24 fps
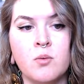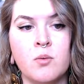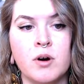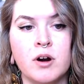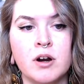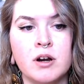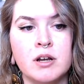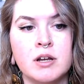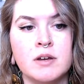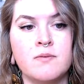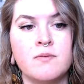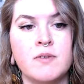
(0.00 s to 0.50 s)
where
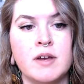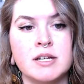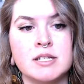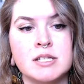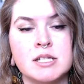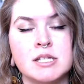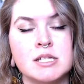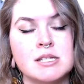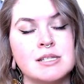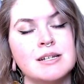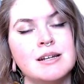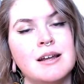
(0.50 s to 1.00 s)
it
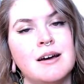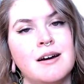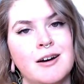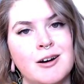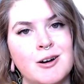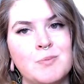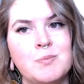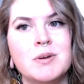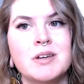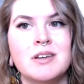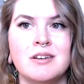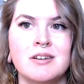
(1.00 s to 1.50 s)
faces an
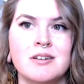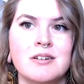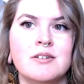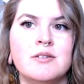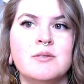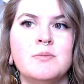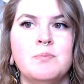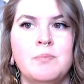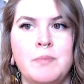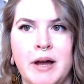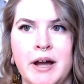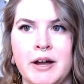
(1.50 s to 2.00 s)

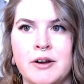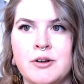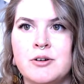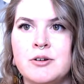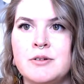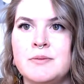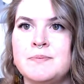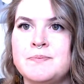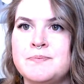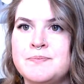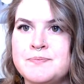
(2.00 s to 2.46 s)
uphill battle.